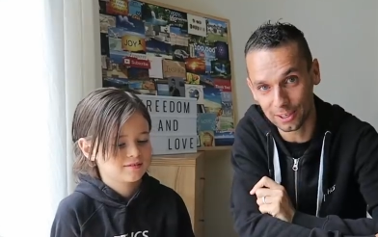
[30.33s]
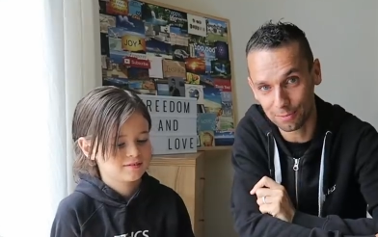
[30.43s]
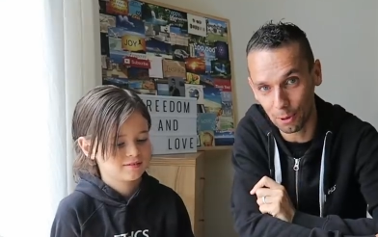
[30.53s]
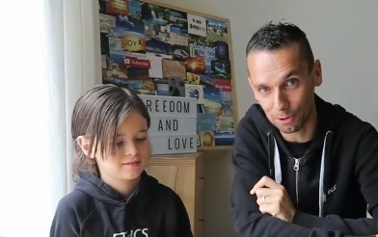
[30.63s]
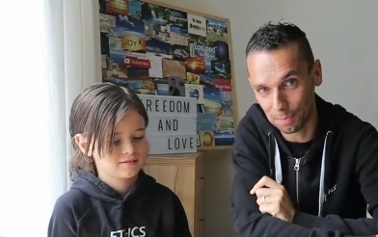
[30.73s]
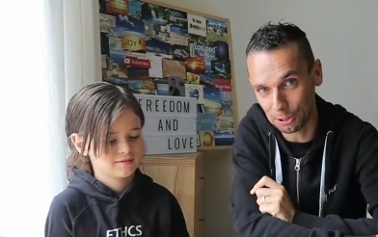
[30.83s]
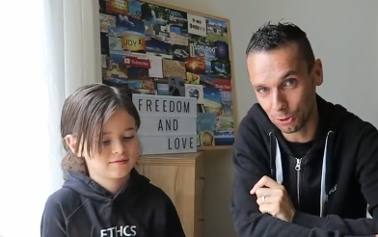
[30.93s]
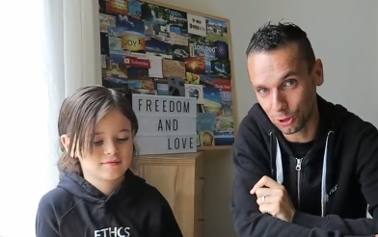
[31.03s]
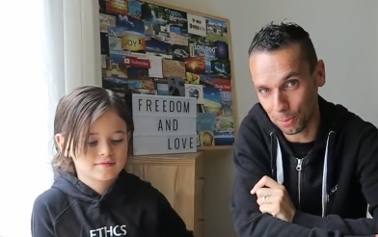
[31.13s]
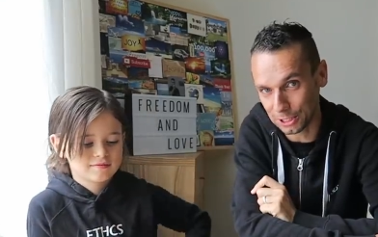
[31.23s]
Speaker 1: a
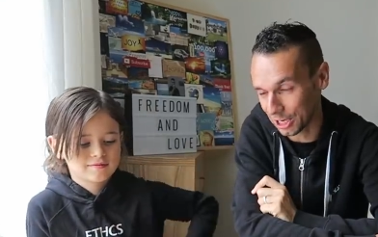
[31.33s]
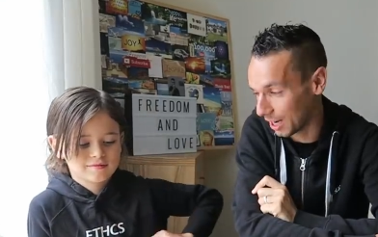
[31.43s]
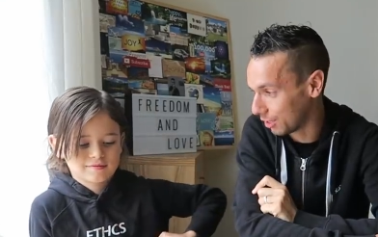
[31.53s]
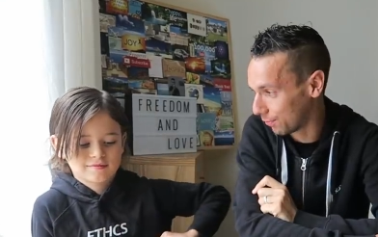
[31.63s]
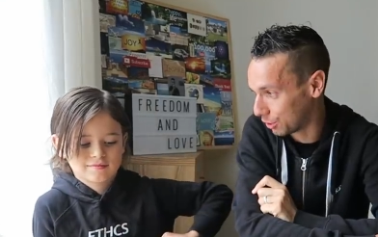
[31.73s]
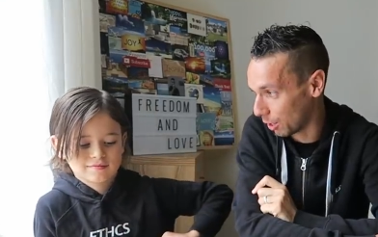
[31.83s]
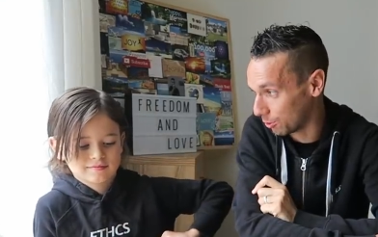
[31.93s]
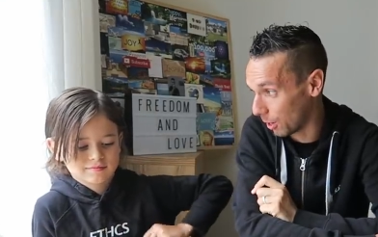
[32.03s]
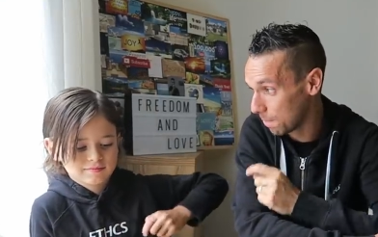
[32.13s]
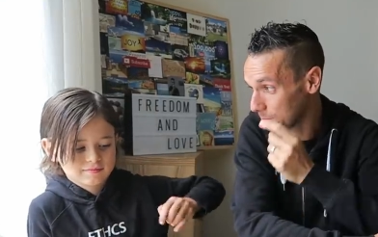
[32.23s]
special shopping challenge for
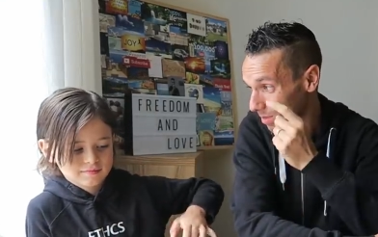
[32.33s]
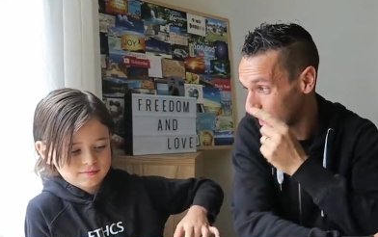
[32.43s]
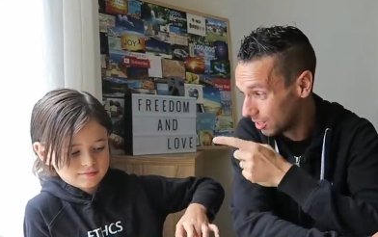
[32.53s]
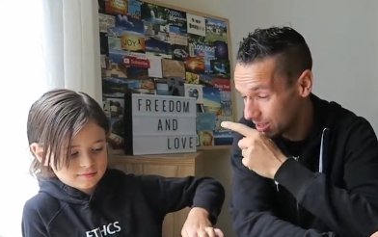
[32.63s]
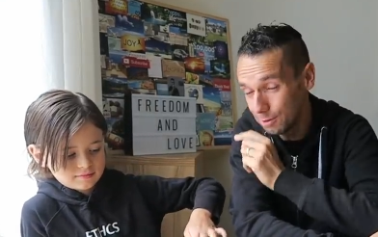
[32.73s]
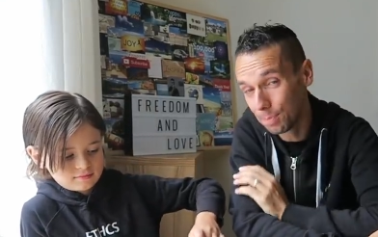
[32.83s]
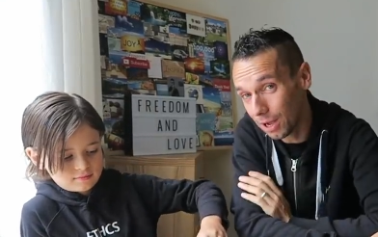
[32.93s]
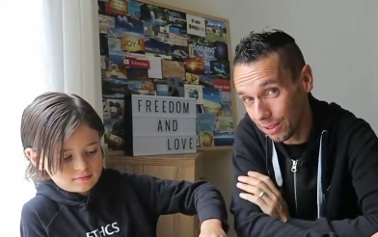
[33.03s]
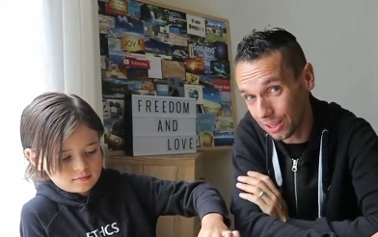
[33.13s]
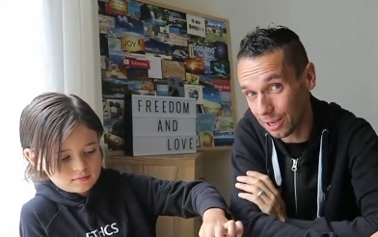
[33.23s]
Jojo. It's his
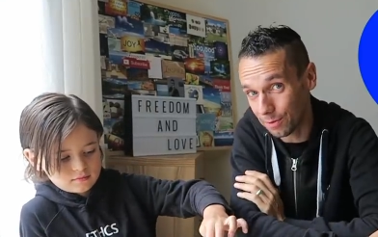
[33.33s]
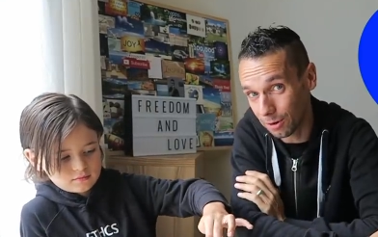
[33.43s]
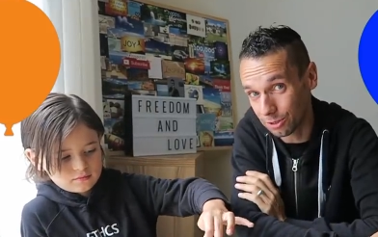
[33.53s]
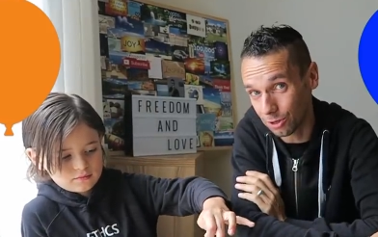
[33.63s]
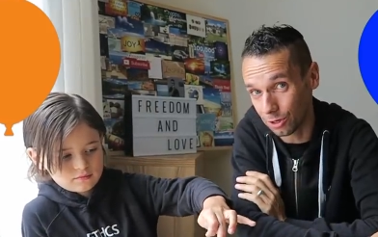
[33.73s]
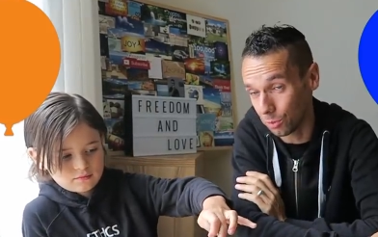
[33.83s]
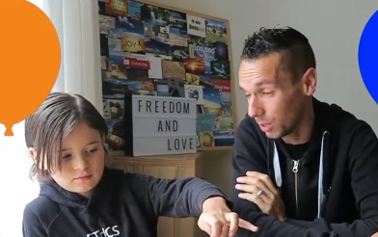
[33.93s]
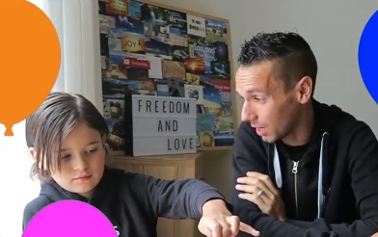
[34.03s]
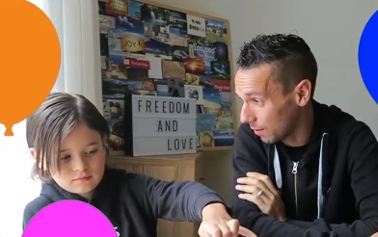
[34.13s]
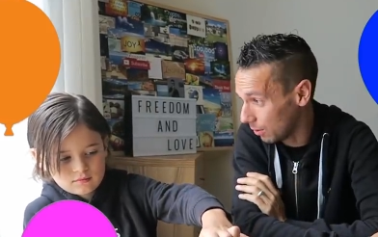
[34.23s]
birthday very soon, and
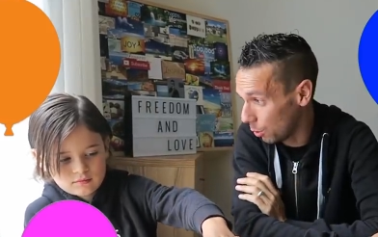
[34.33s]
we're going to have a